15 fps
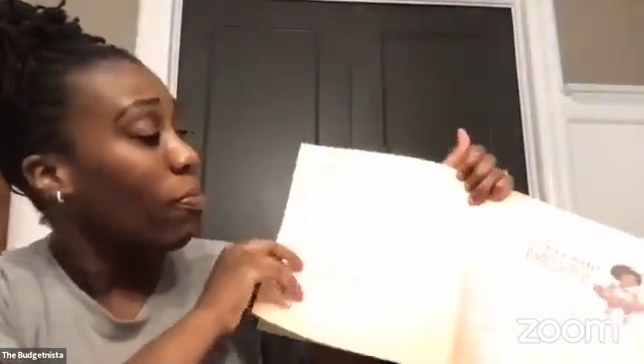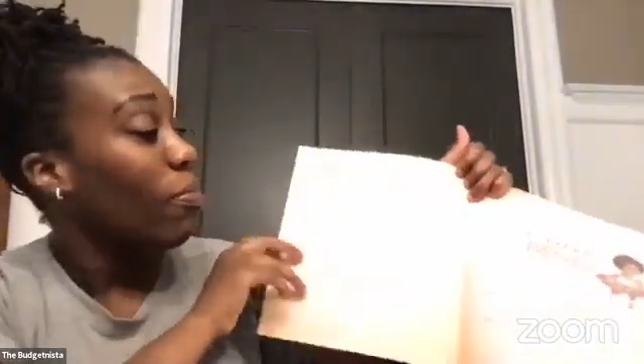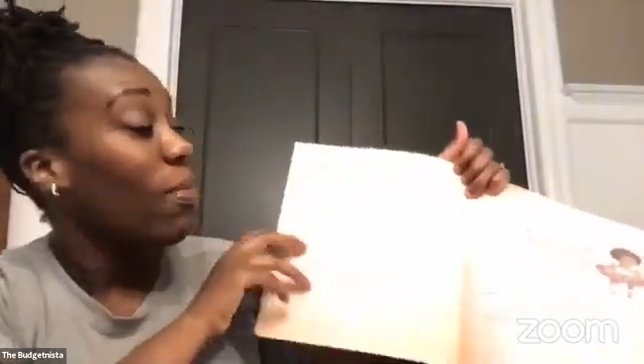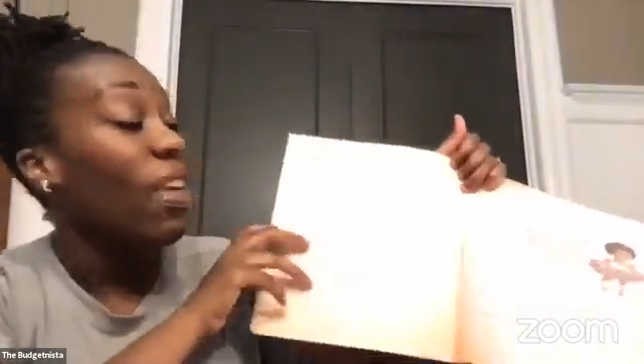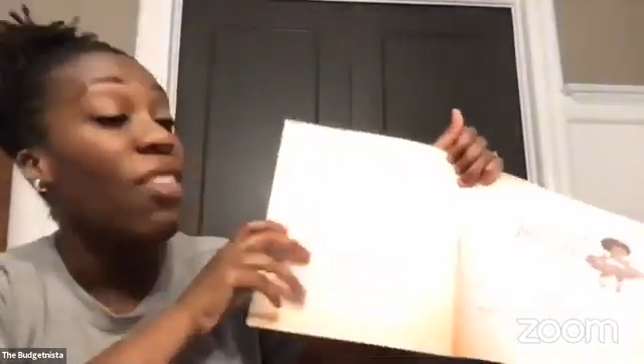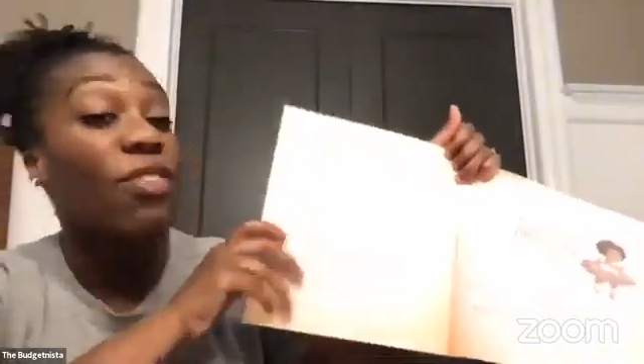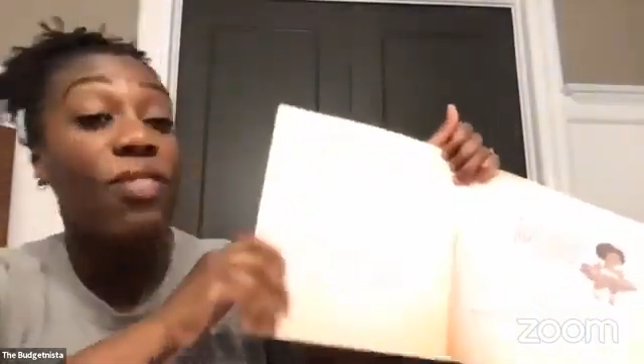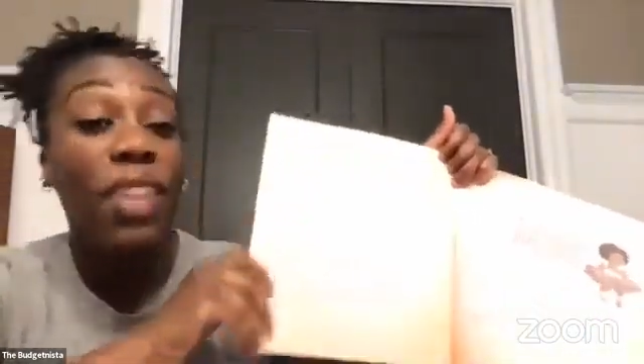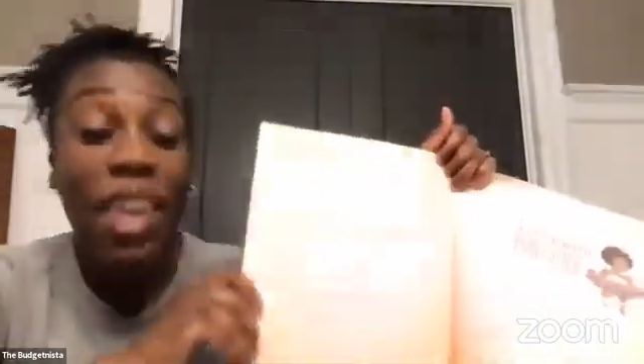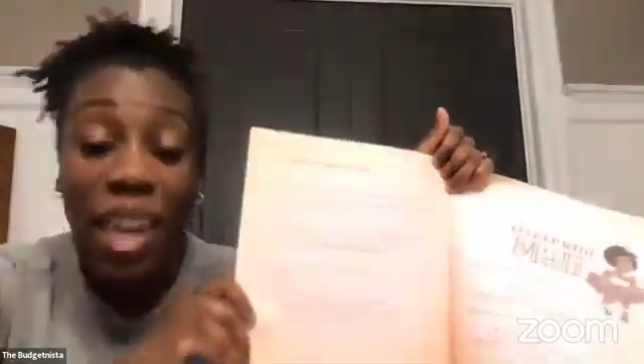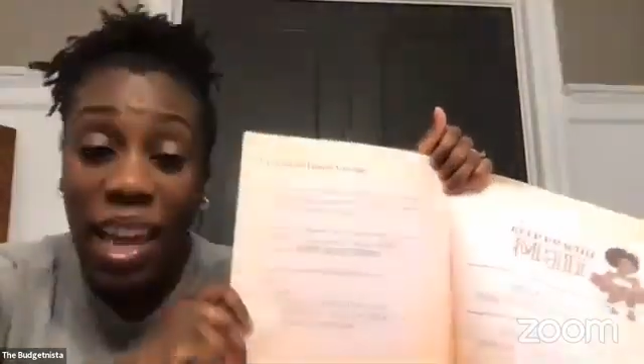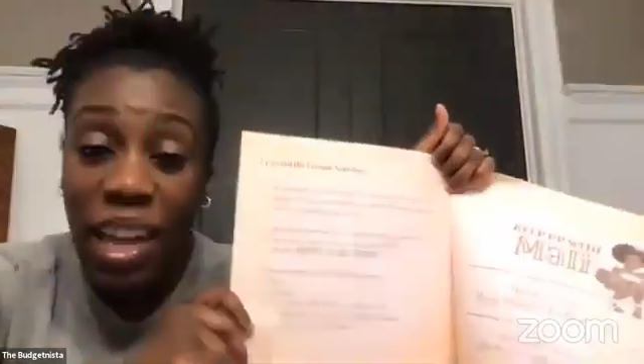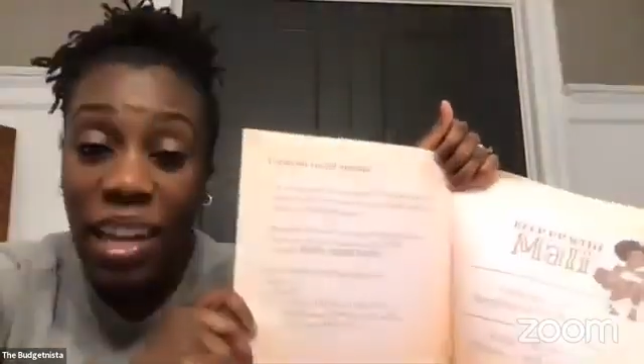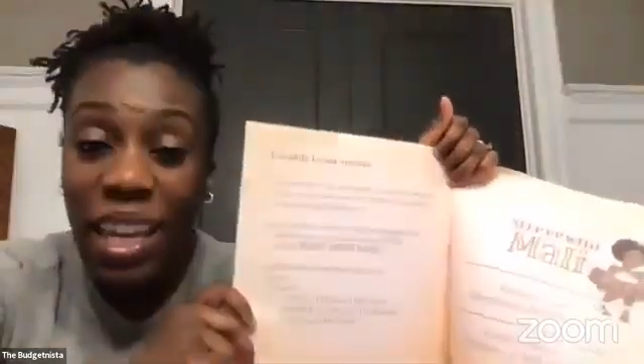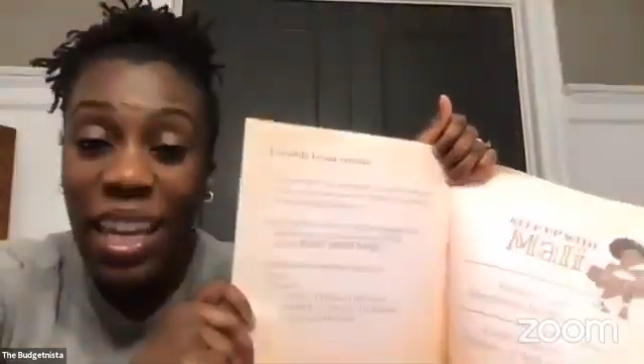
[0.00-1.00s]
And
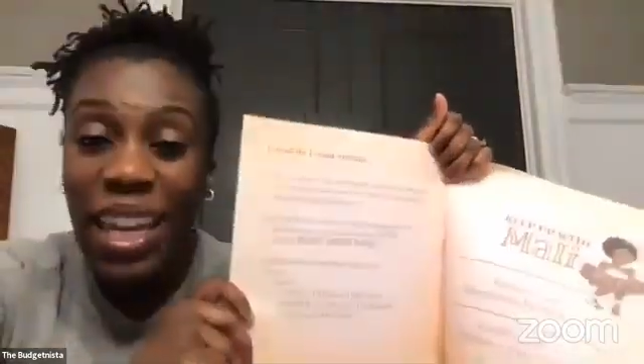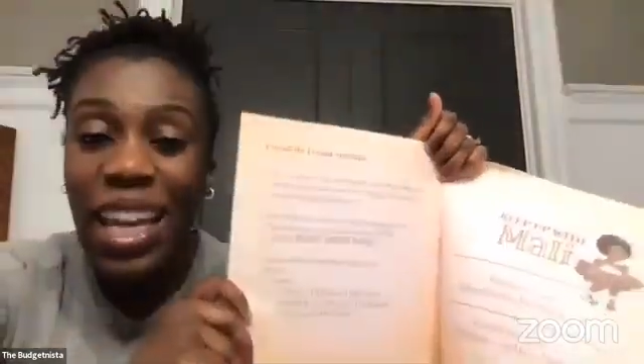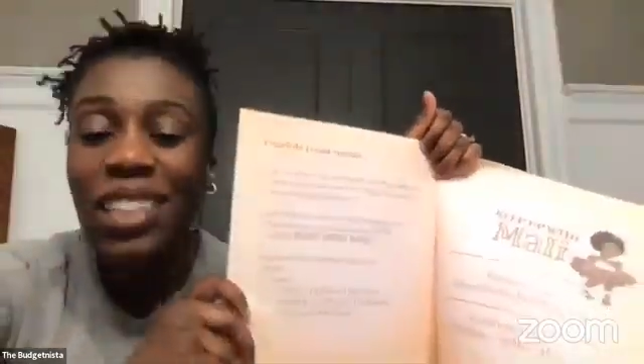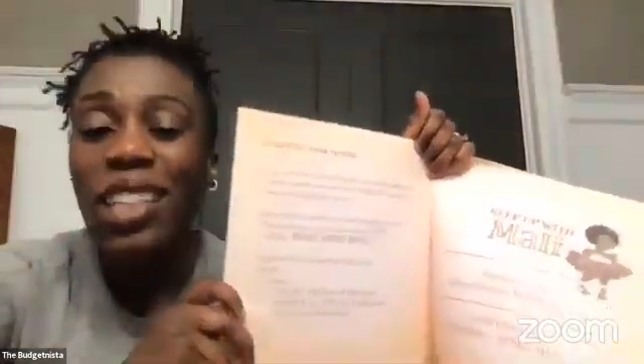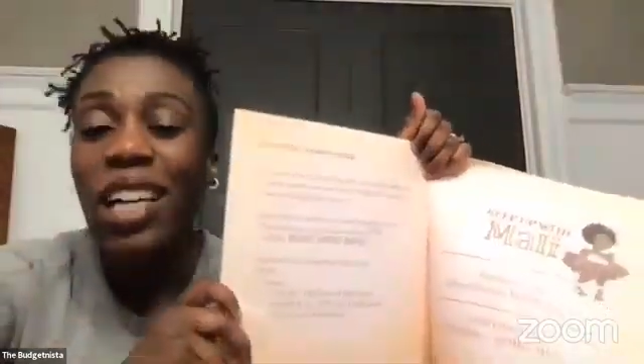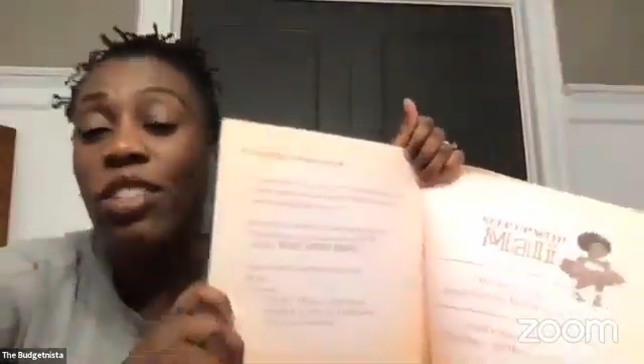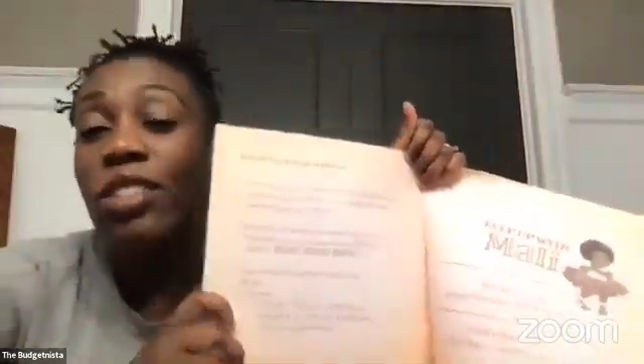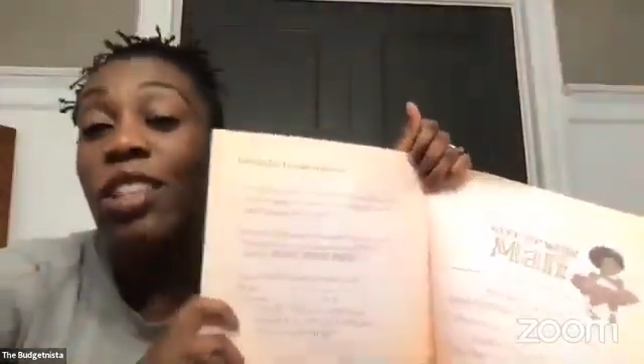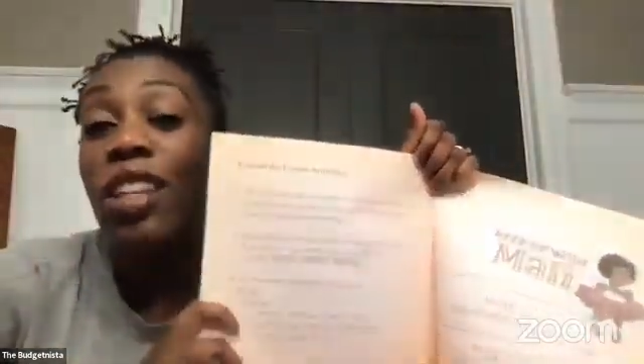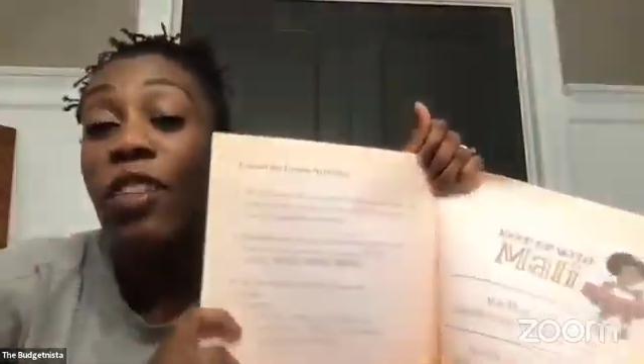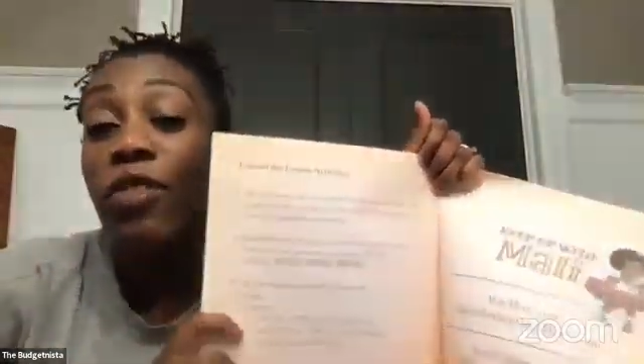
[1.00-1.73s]
then it's not just enough